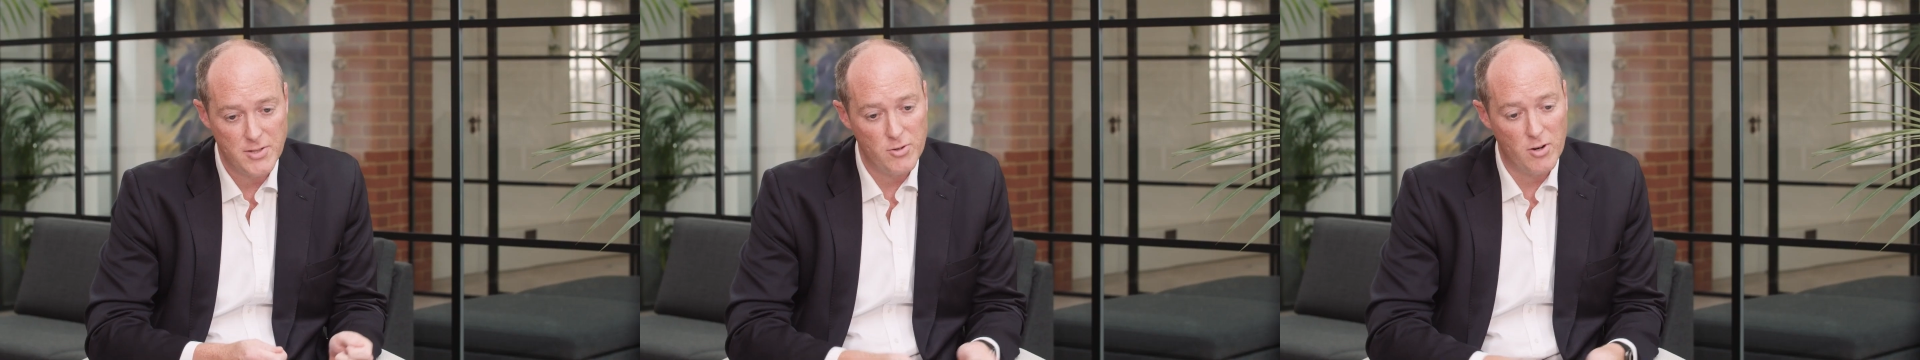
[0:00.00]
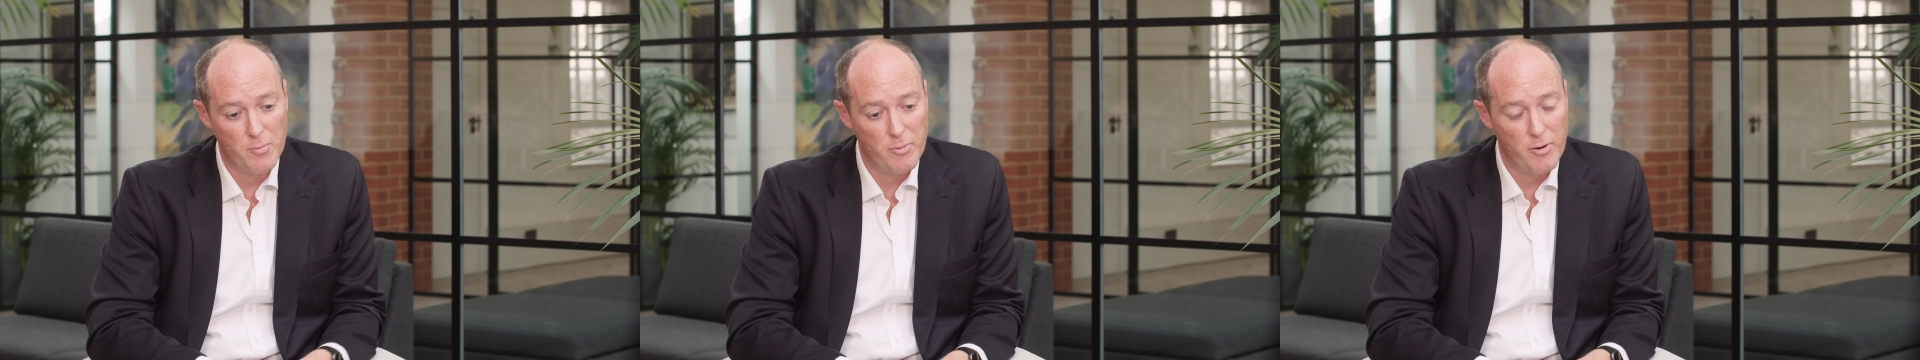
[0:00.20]

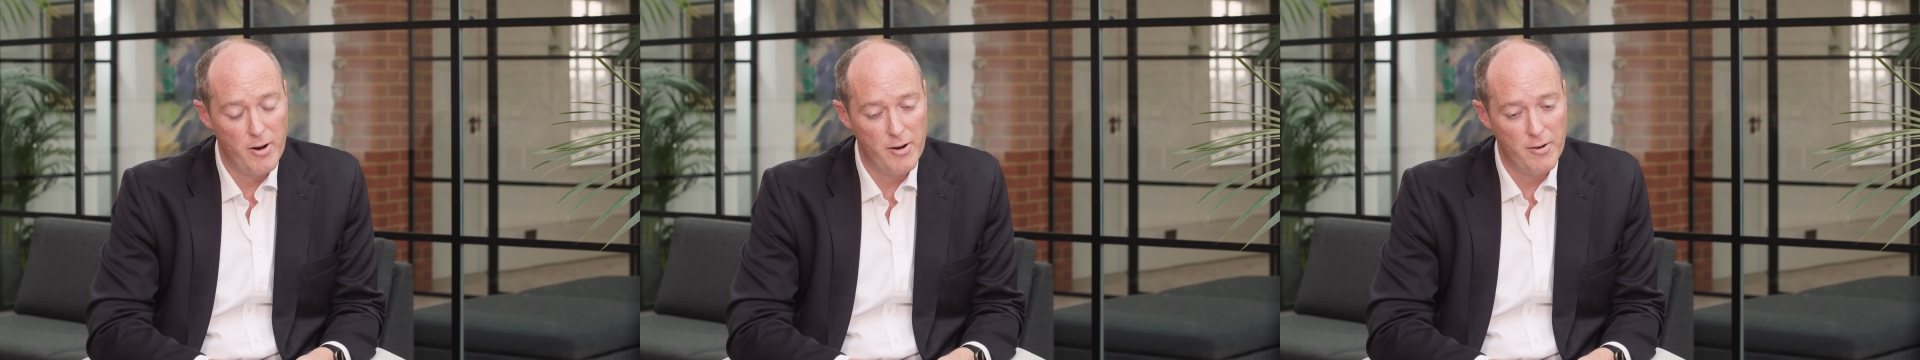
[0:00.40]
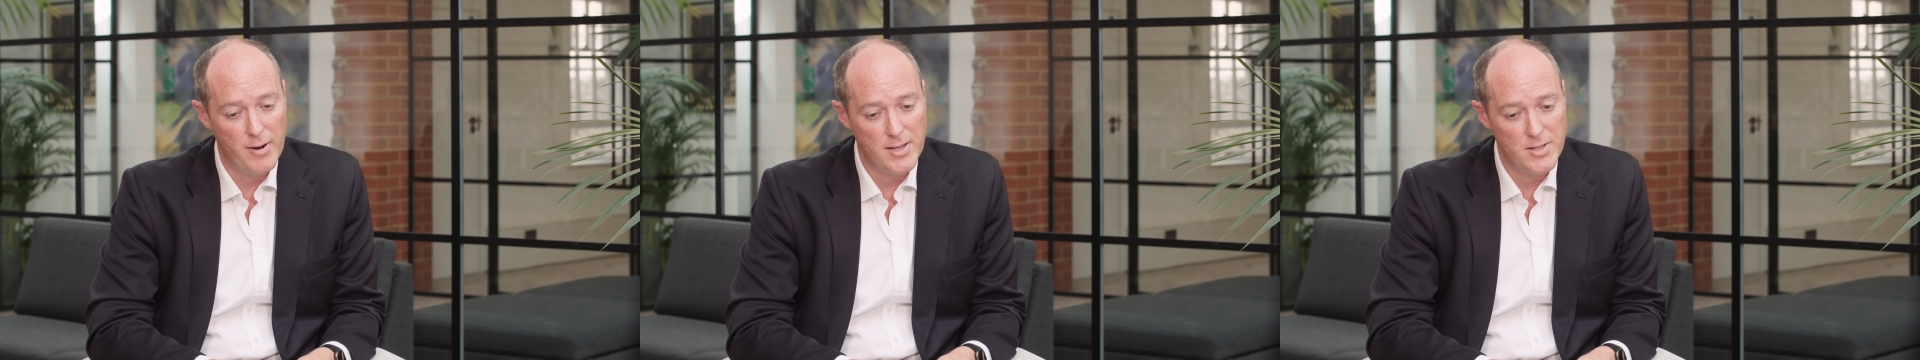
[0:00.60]
strong
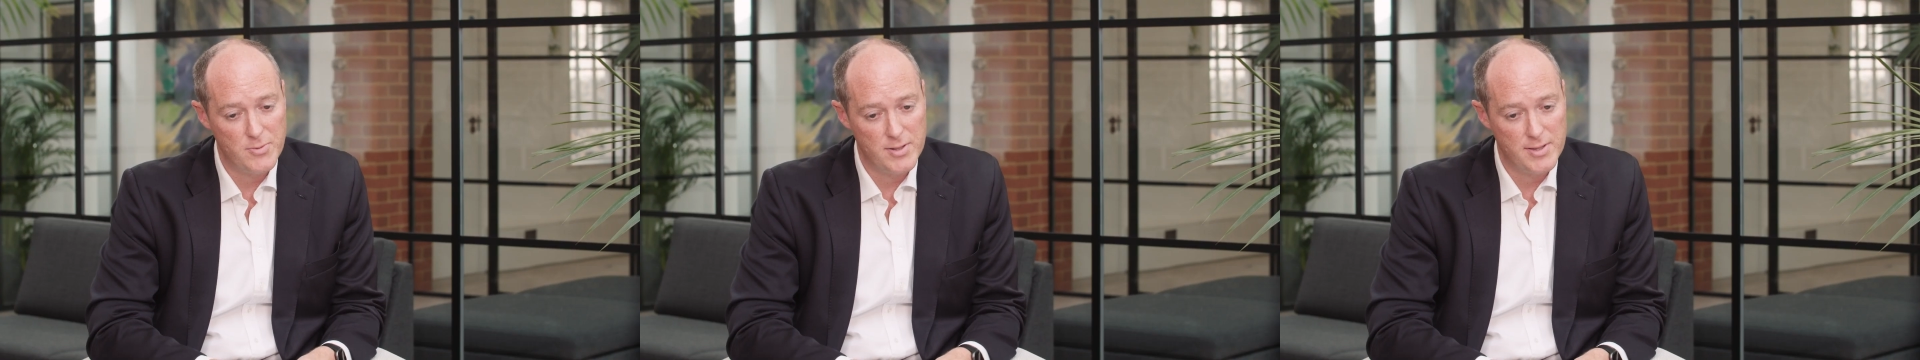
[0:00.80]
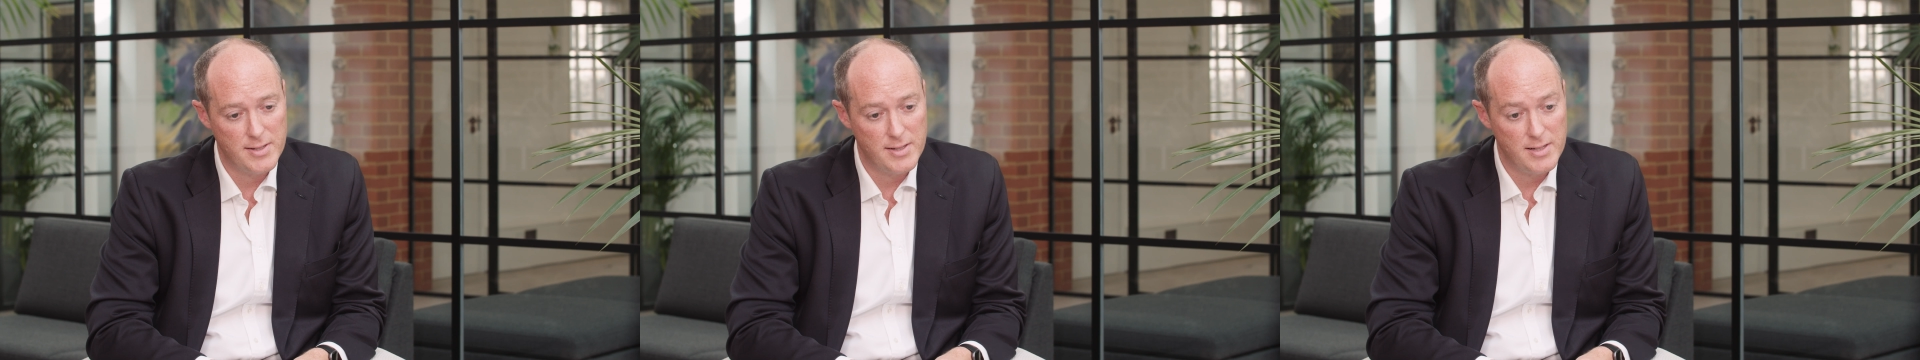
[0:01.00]
progress
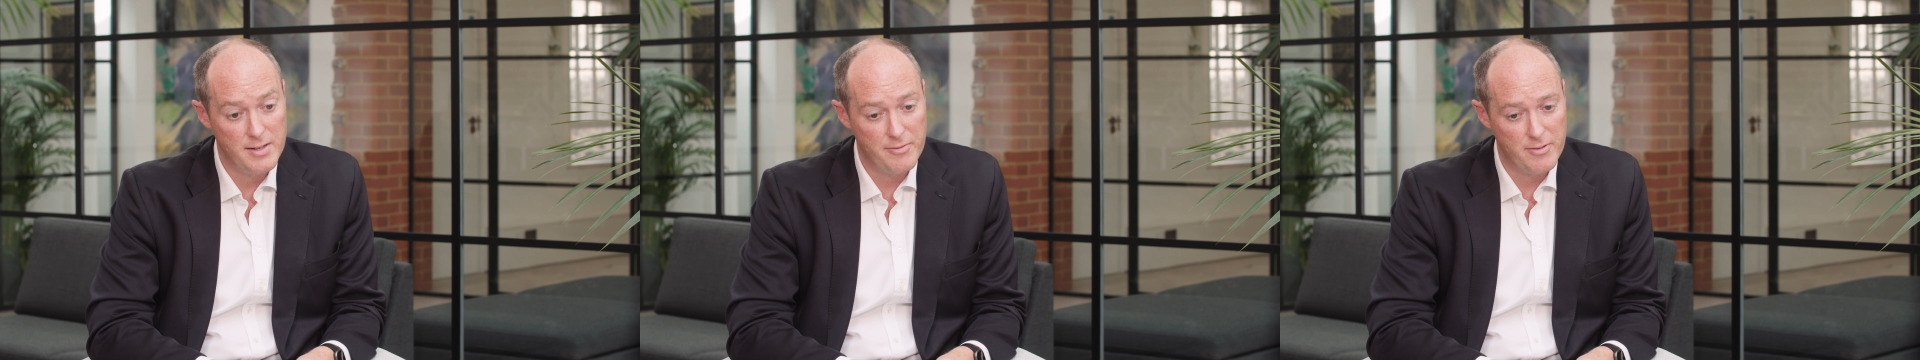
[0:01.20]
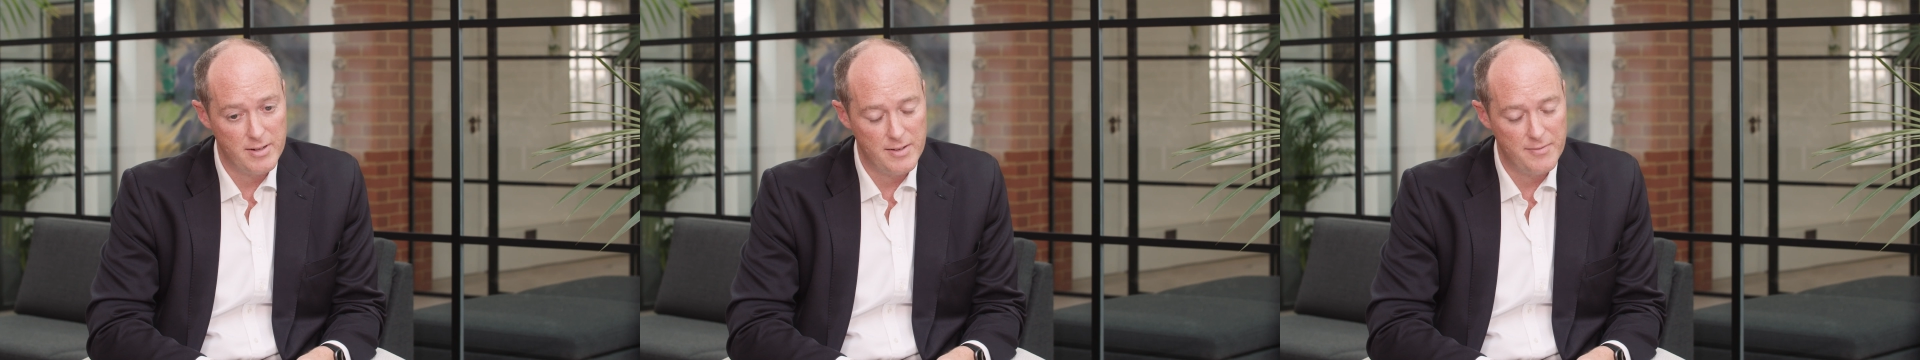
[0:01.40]
with the
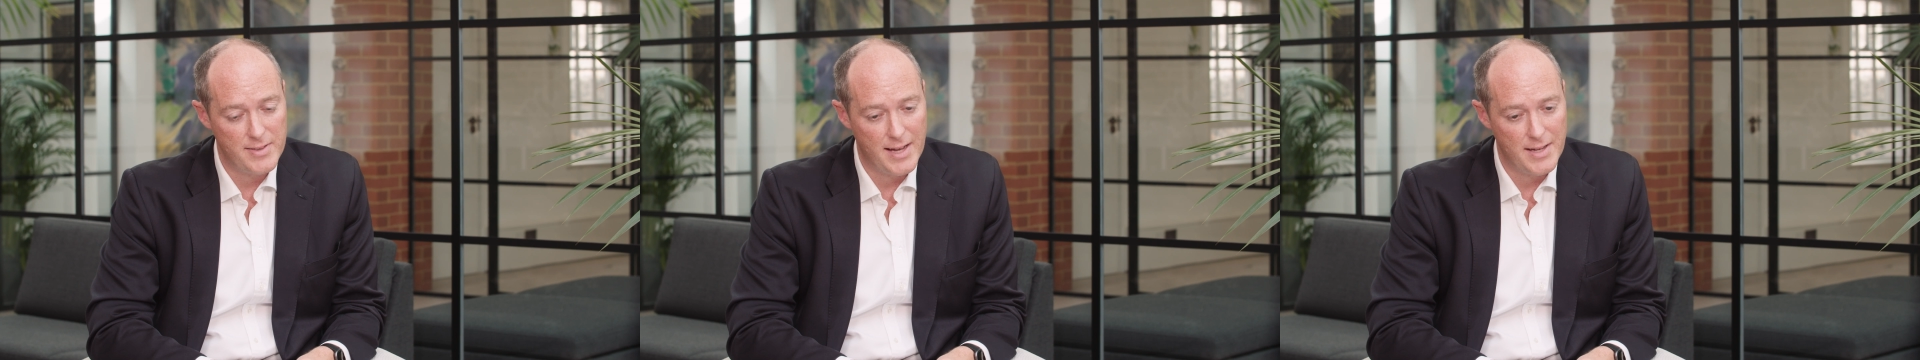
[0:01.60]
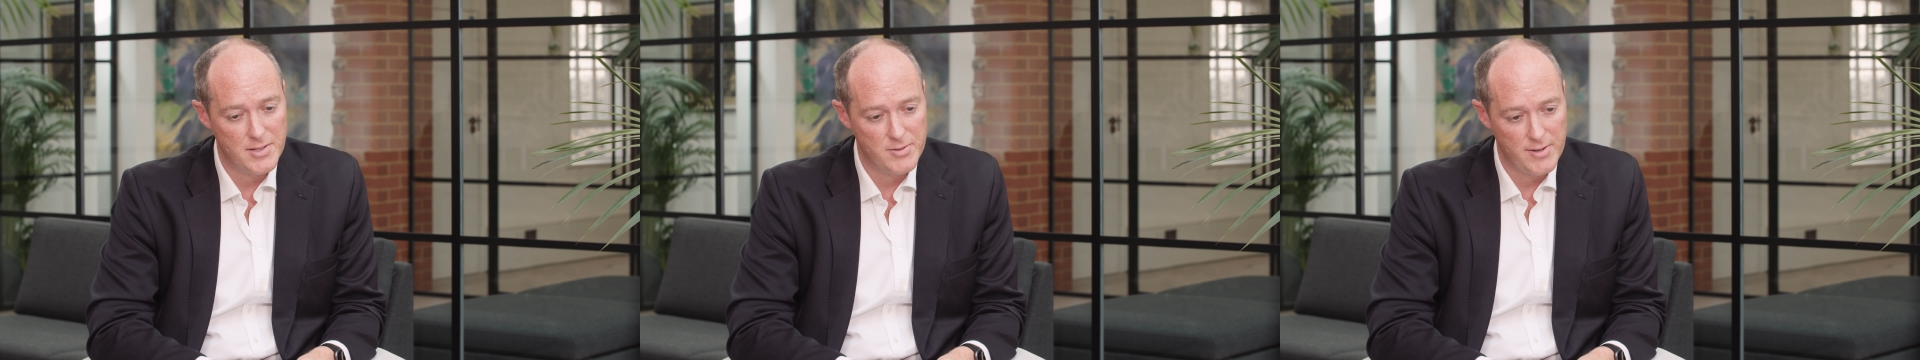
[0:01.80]
delivery of
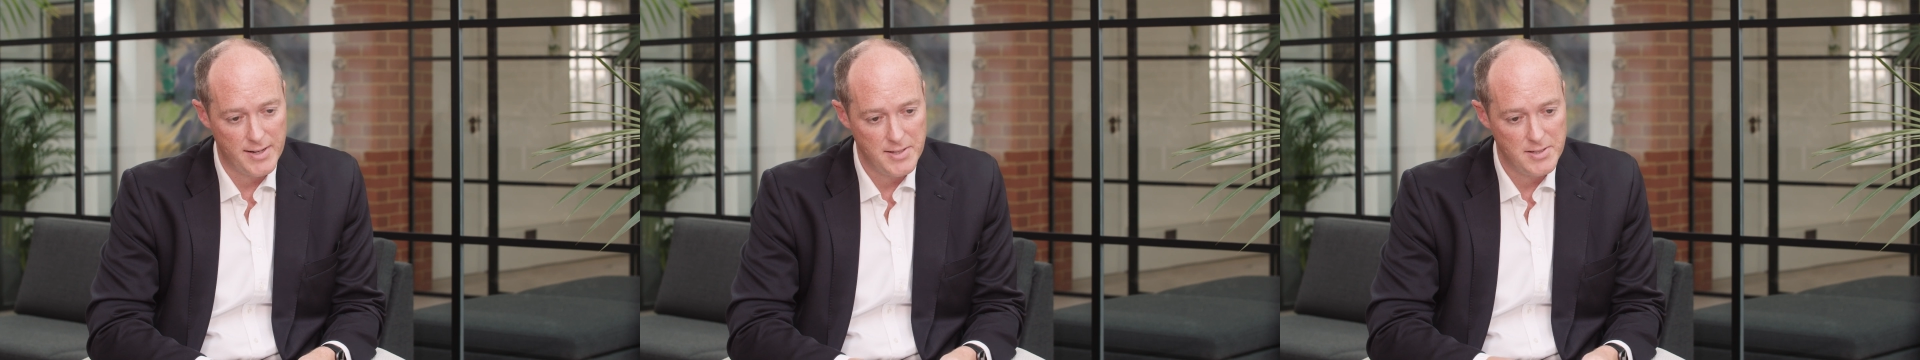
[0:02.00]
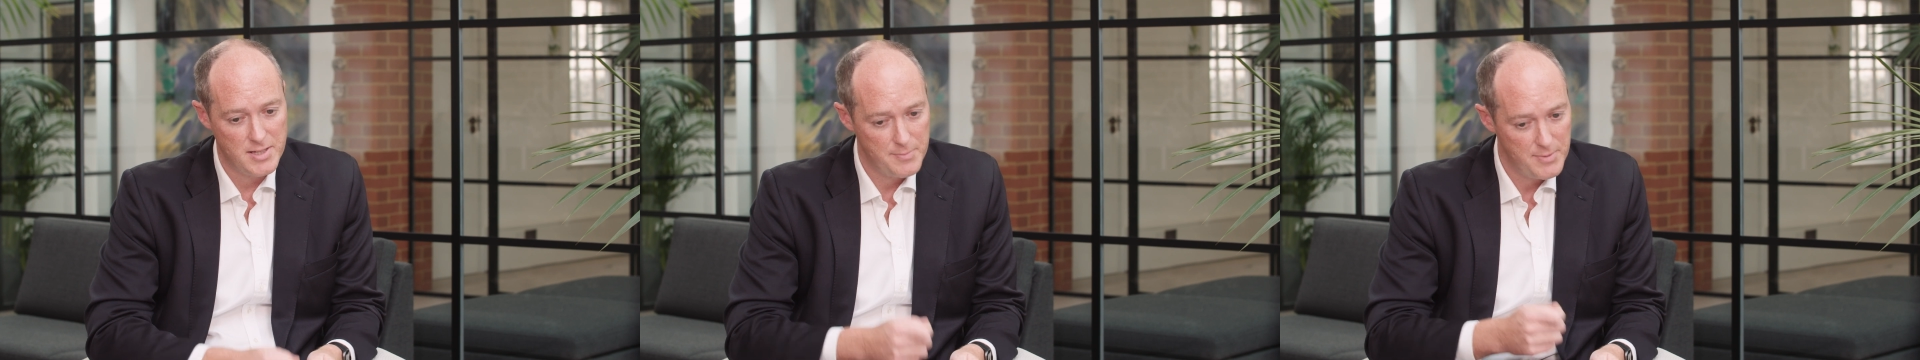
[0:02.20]
that strategy,